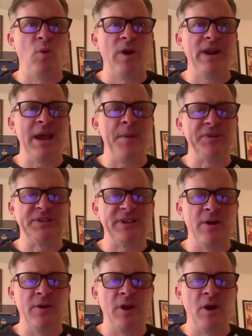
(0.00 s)
one
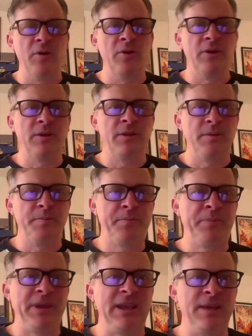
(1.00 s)
episode on
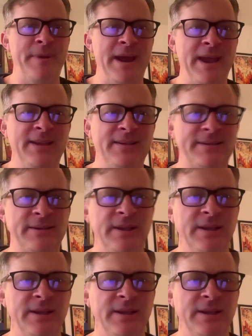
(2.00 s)
Piggy Banks.